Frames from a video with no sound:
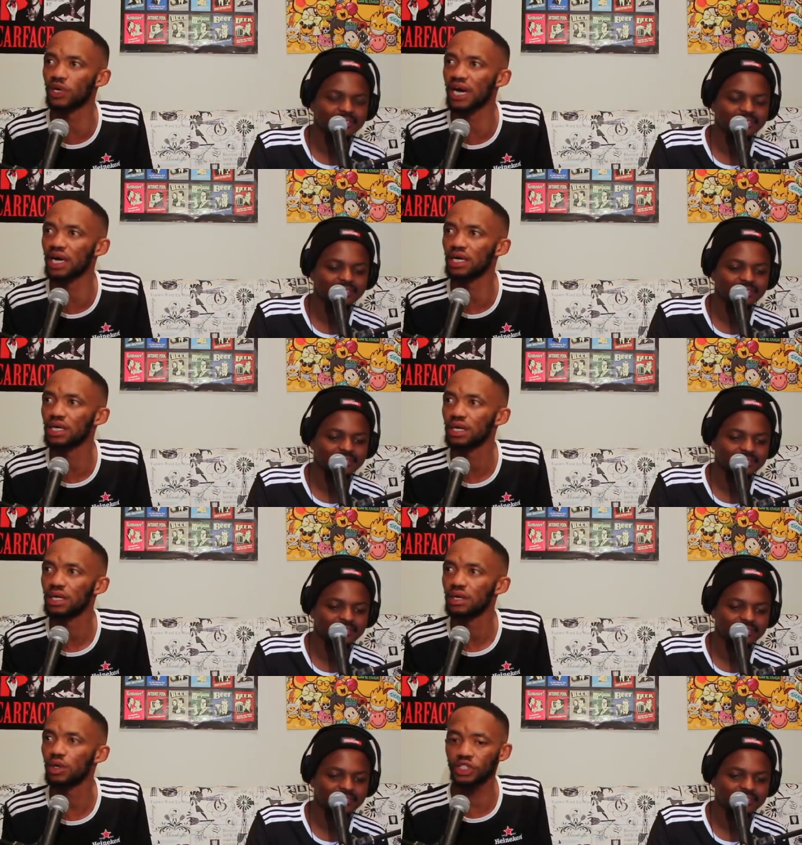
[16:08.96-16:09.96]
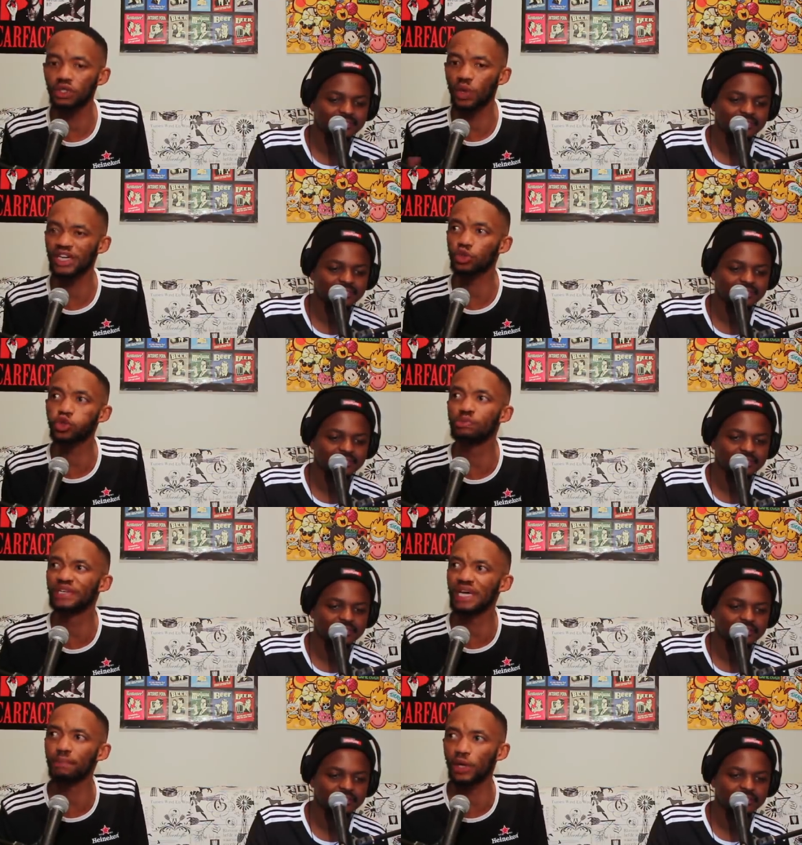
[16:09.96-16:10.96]
Speaker 1: Bona. Okay. Or she wanted to
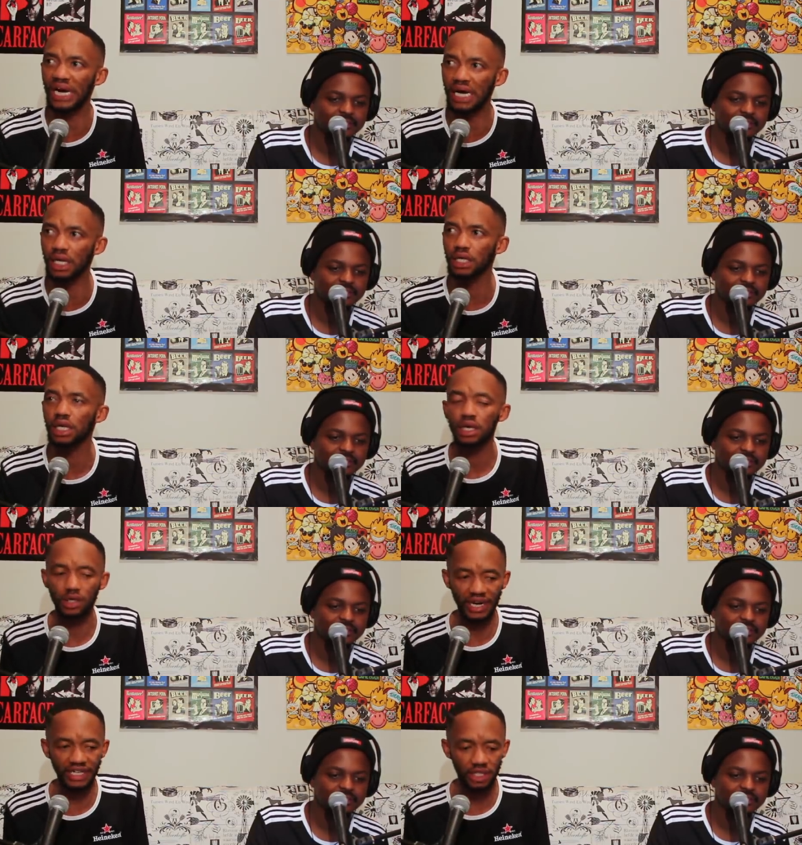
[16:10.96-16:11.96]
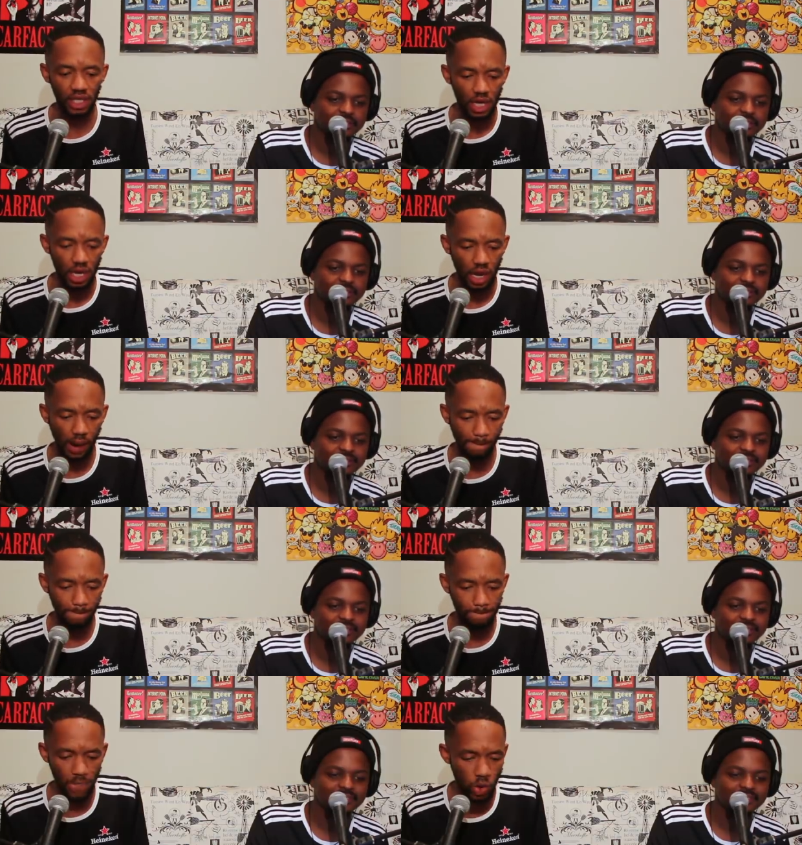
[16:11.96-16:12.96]
be a Bona, mm. right?
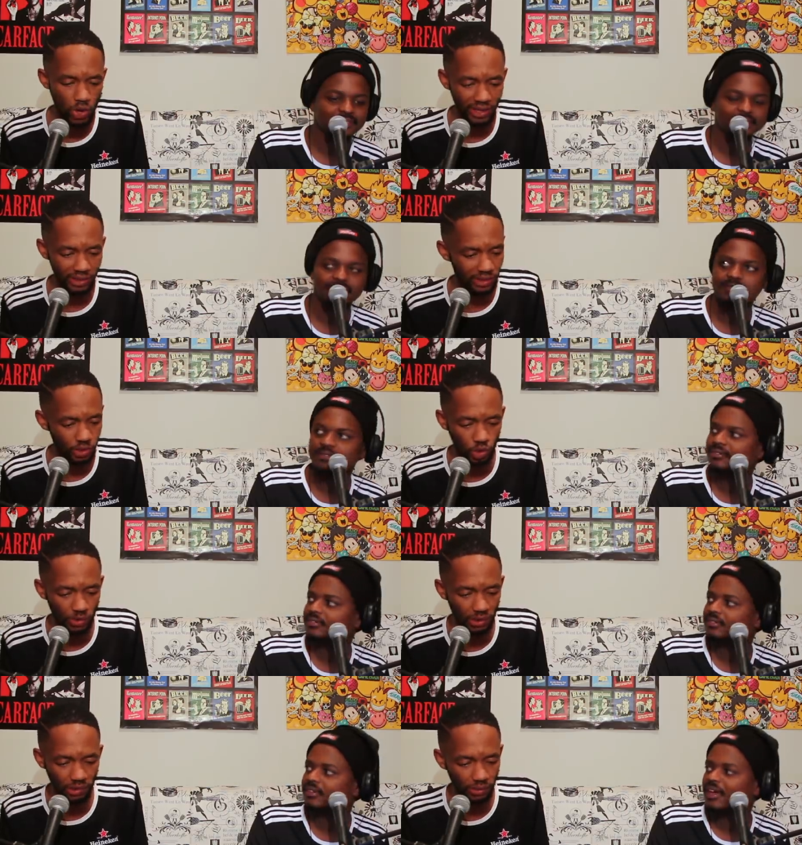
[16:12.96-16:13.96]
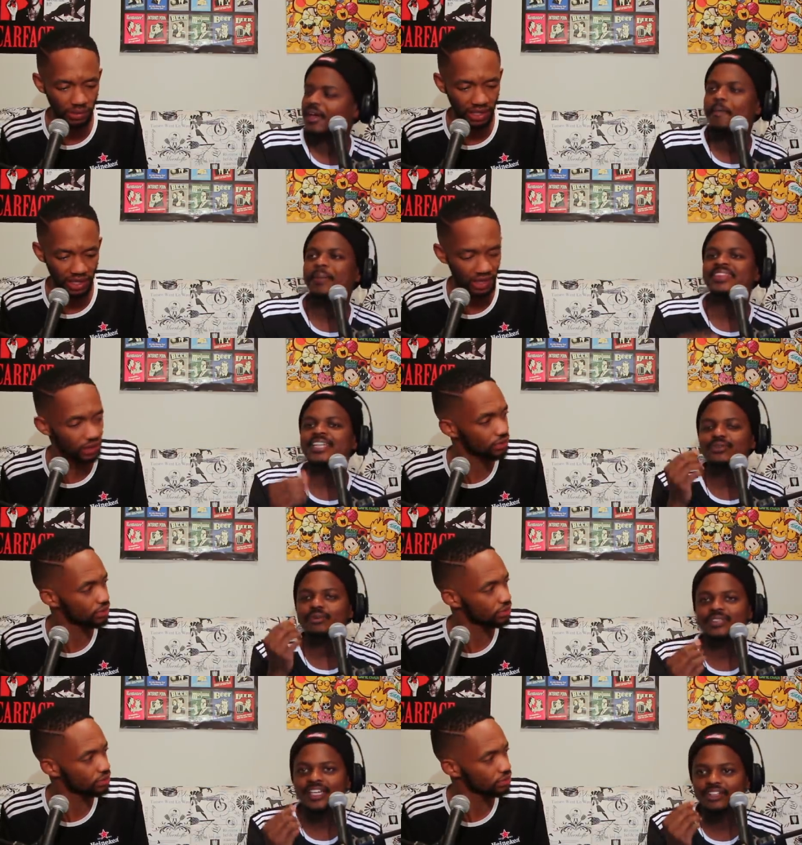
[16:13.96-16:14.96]
Um, who else? There's so many people that I. But can... that's what
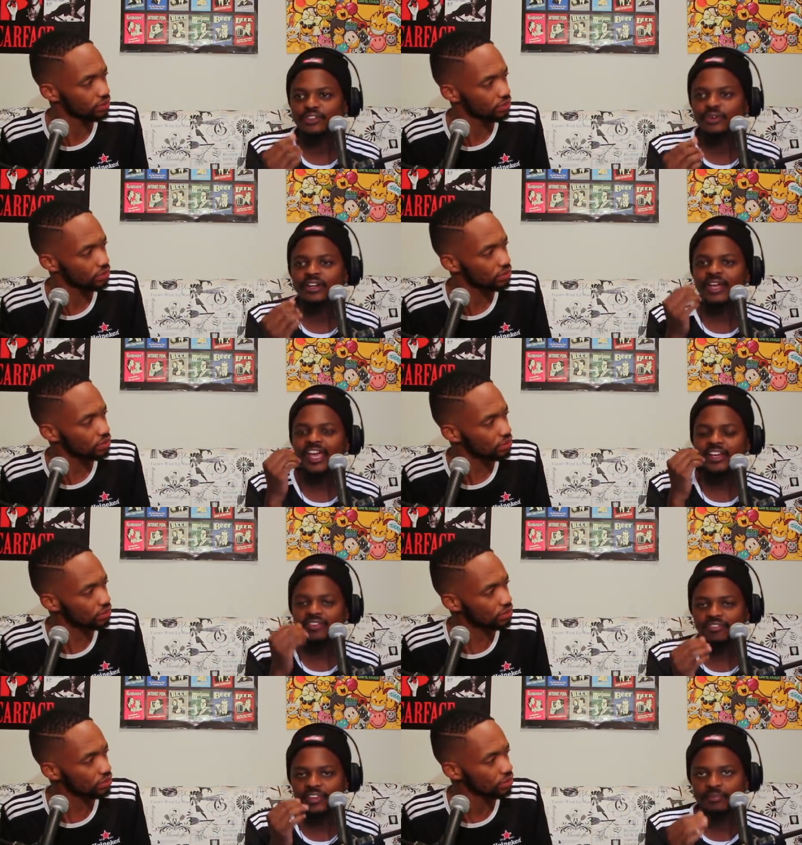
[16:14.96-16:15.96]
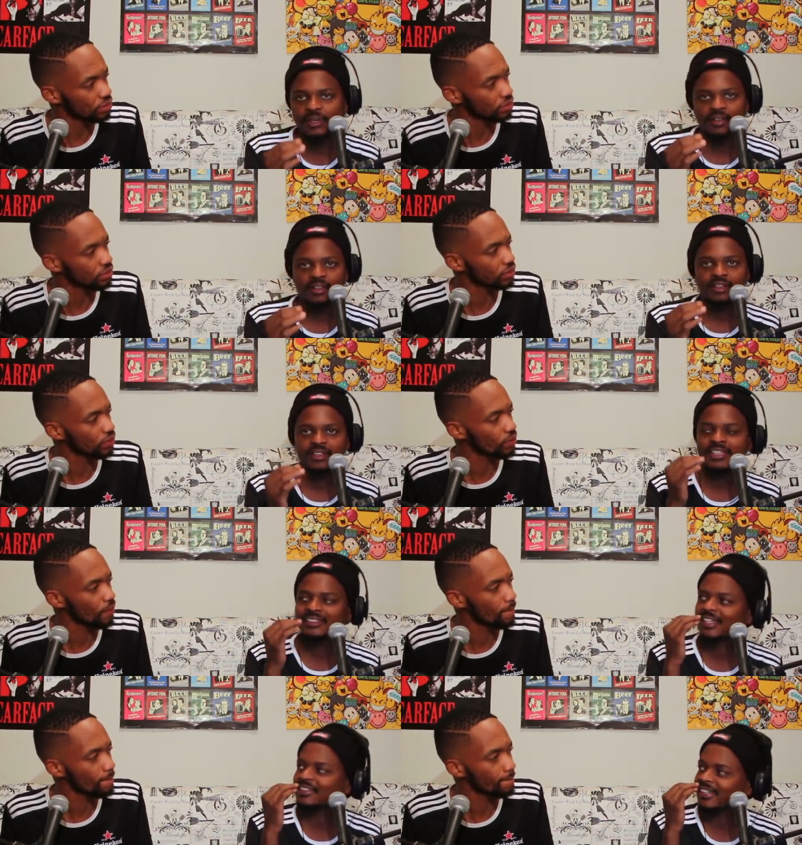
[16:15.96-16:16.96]
I'm
Speaker 2: saying, dude. Any female
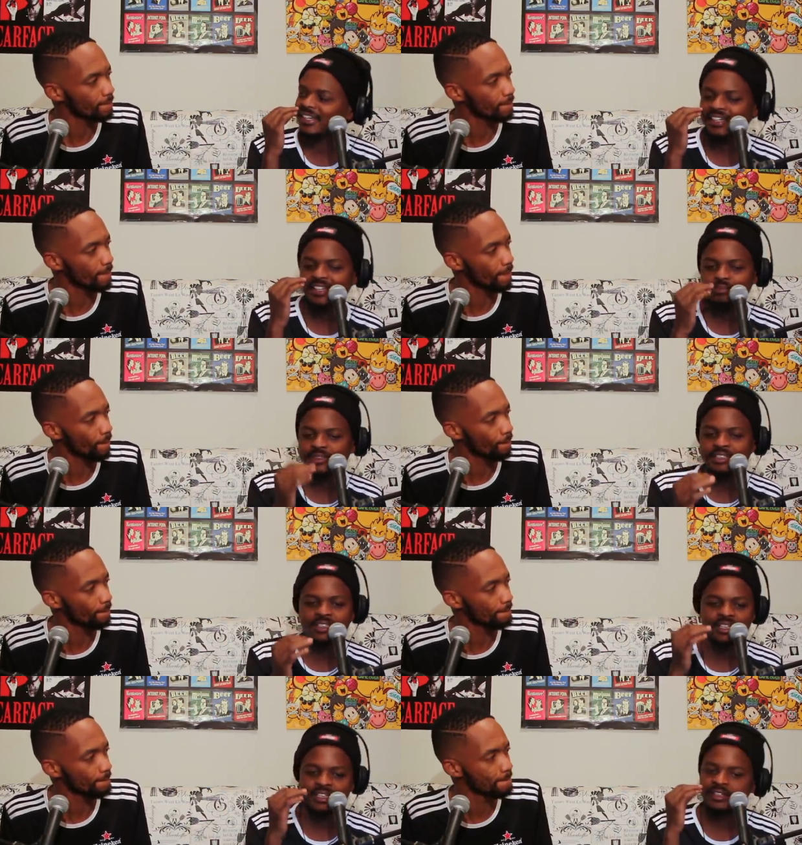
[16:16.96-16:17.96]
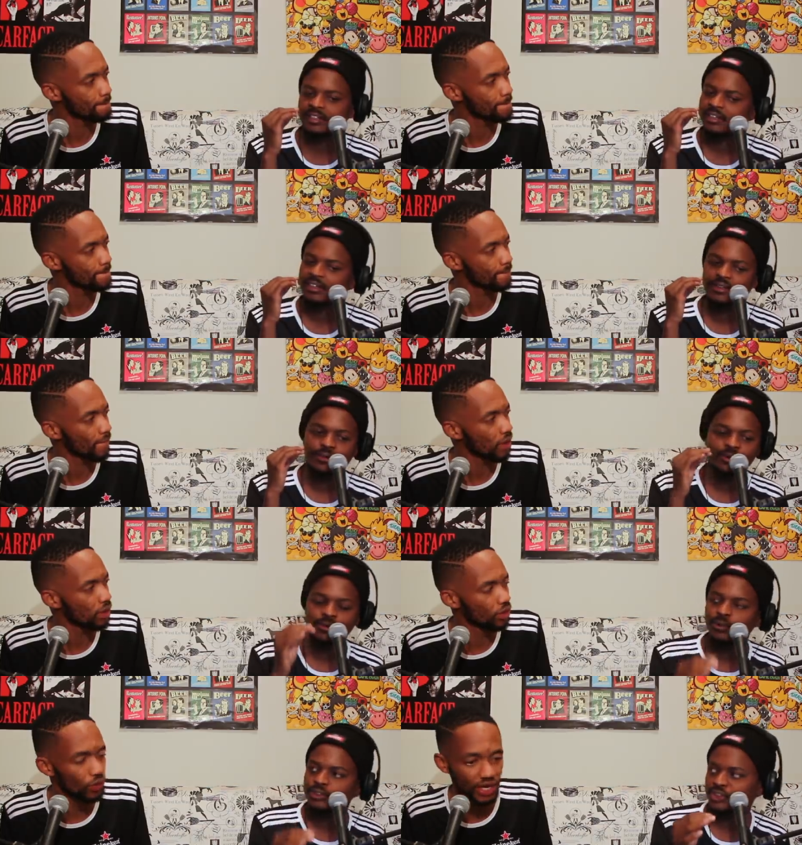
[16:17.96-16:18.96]
that does any MC gig or
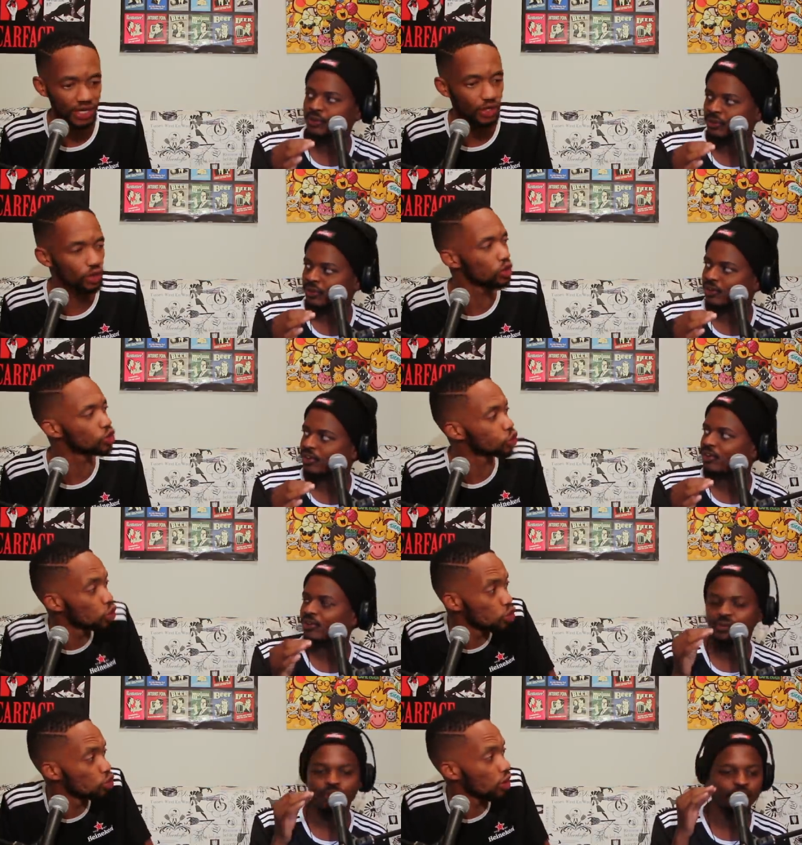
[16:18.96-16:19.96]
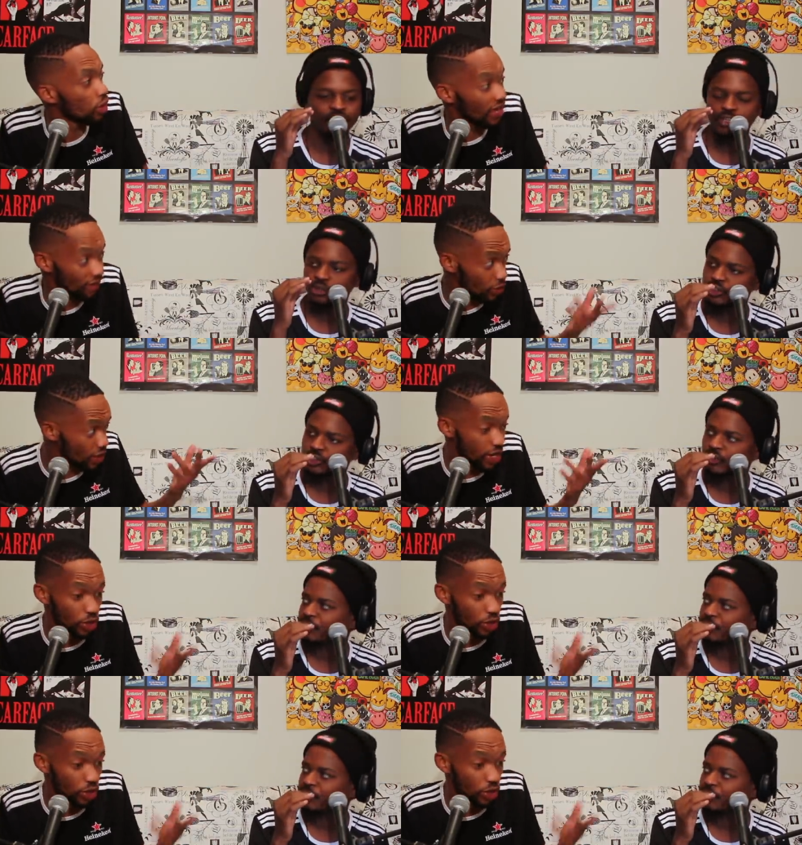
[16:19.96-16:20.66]
award radio
Speaker 1: show, show or radio Even show,